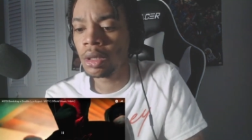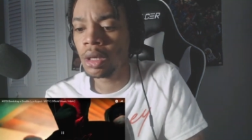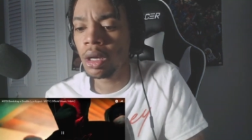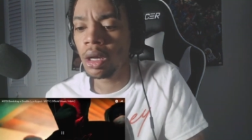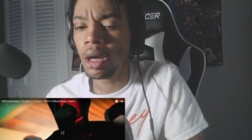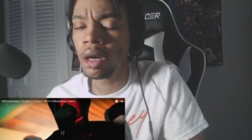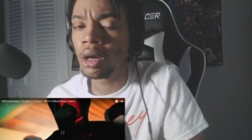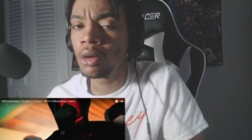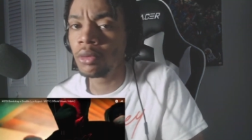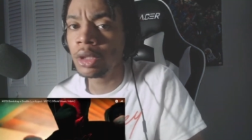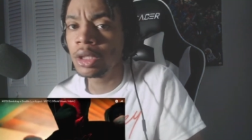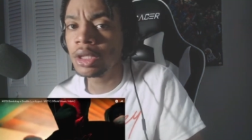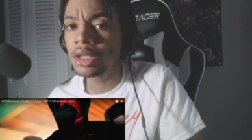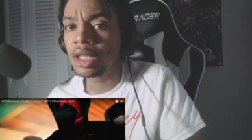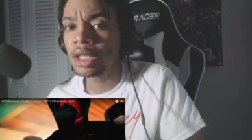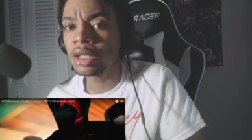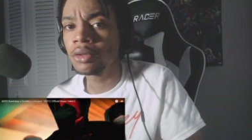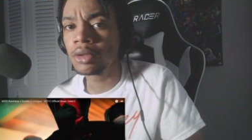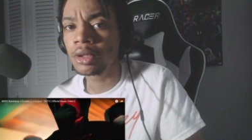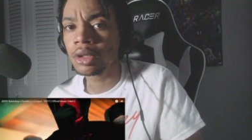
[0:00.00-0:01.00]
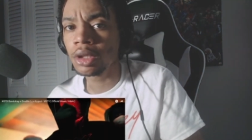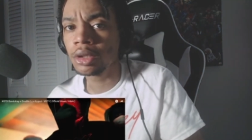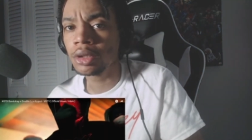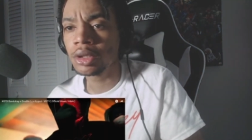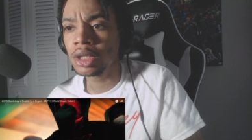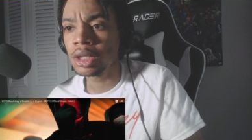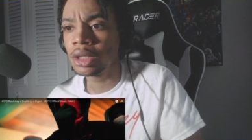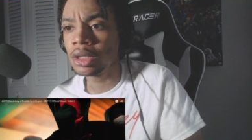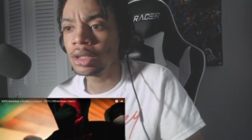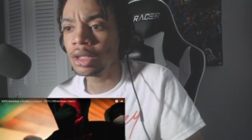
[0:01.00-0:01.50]
Uh, when you say he was
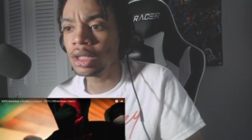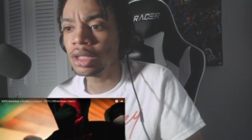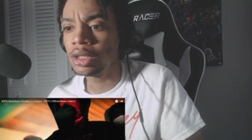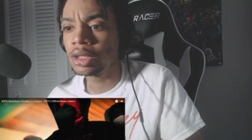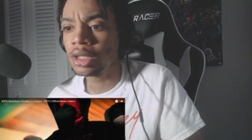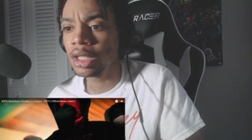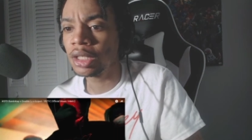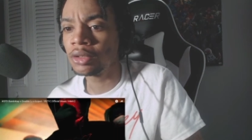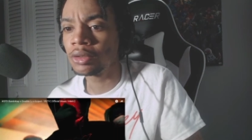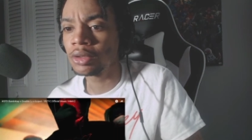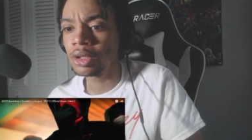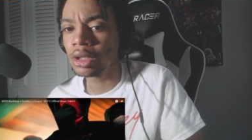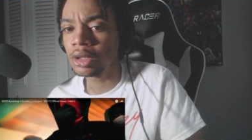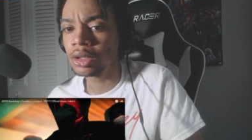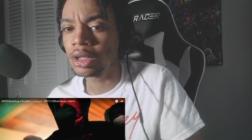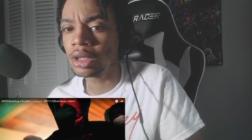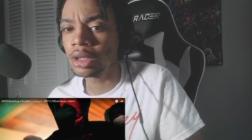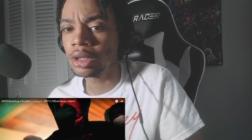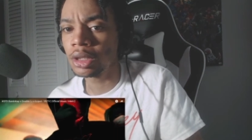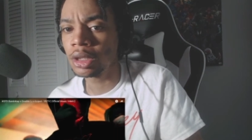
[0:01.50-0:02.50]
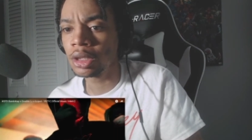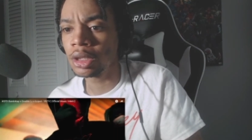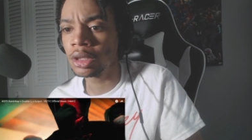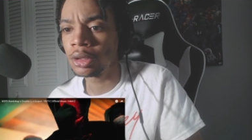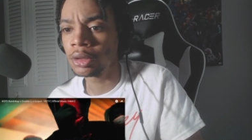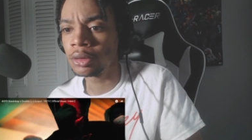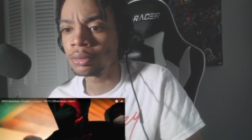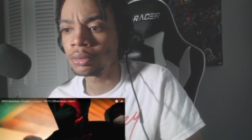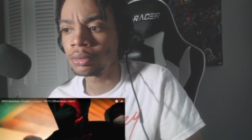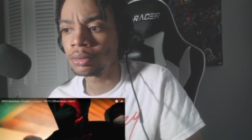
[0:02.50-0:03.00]
13, did you say he was 13? Uh,
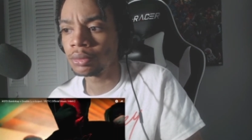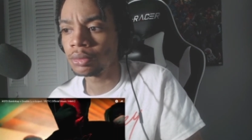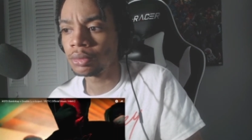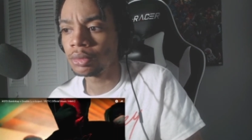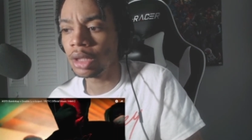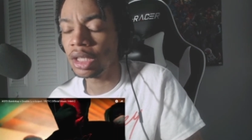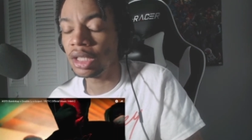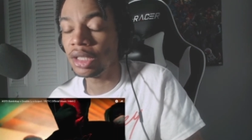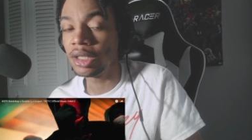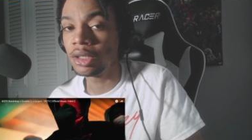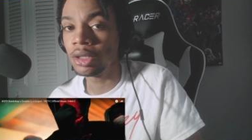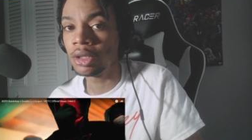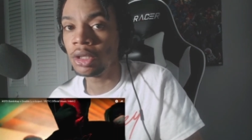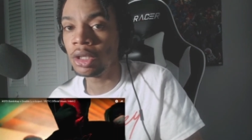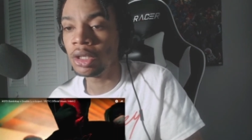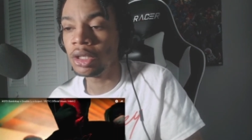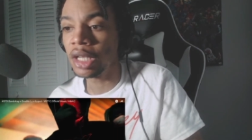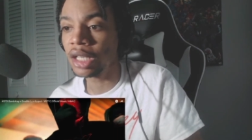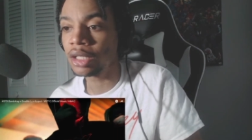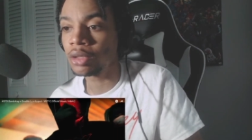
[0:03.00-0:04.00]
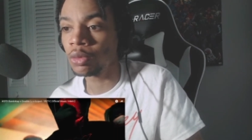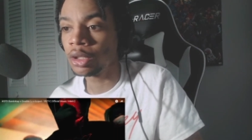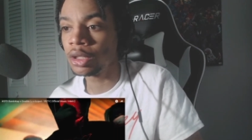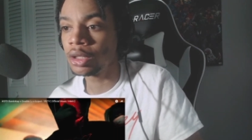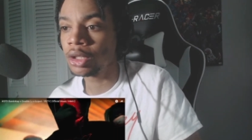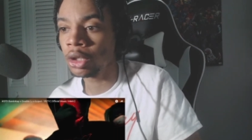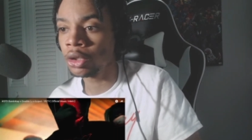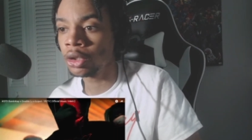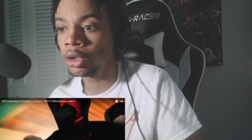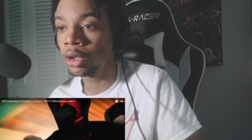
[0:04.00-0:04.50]
and he that's when you
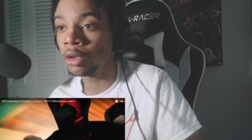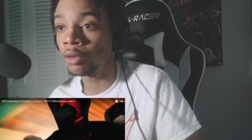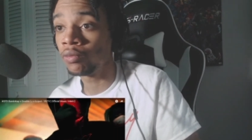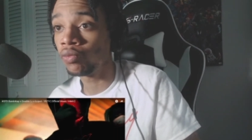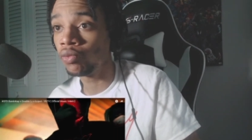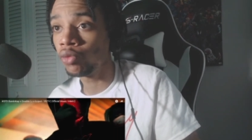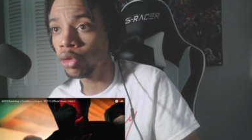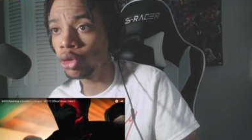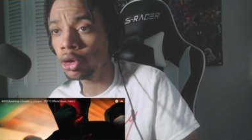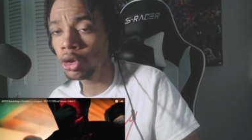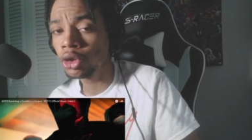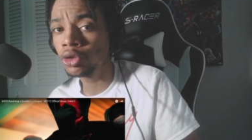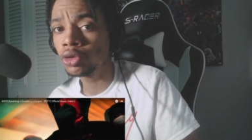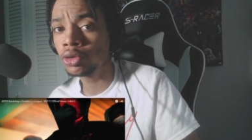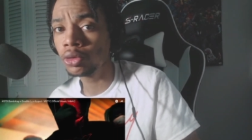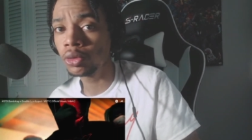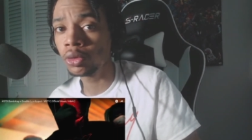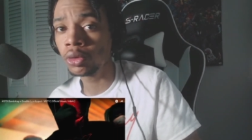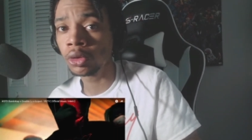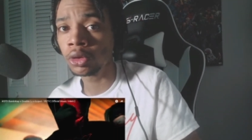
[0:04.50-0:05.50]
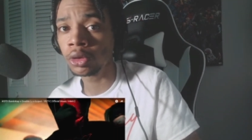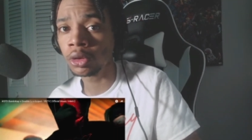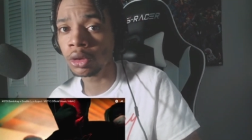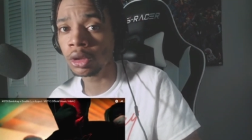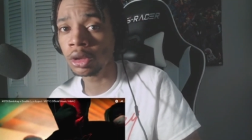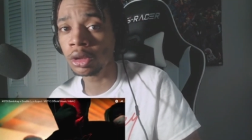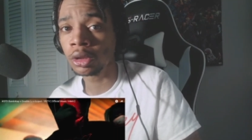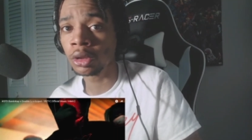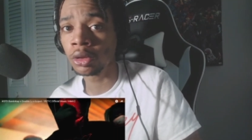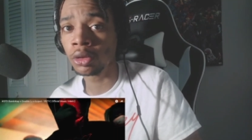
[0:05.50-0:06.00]
turn unloyal um, or
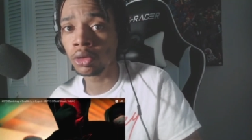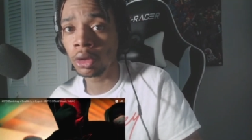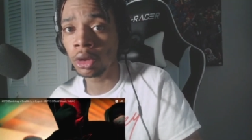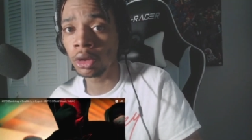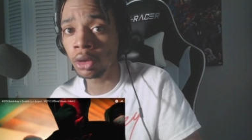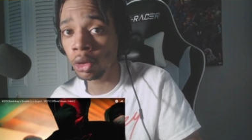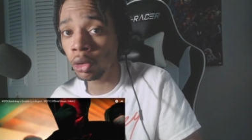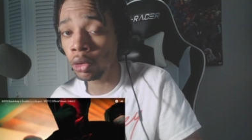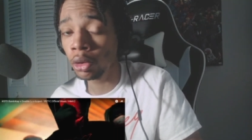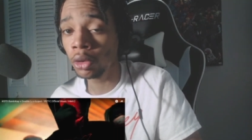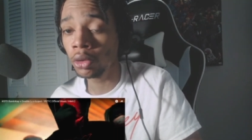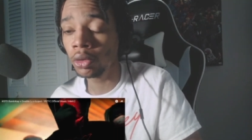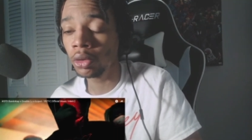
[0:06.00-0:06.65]
un, unloyal.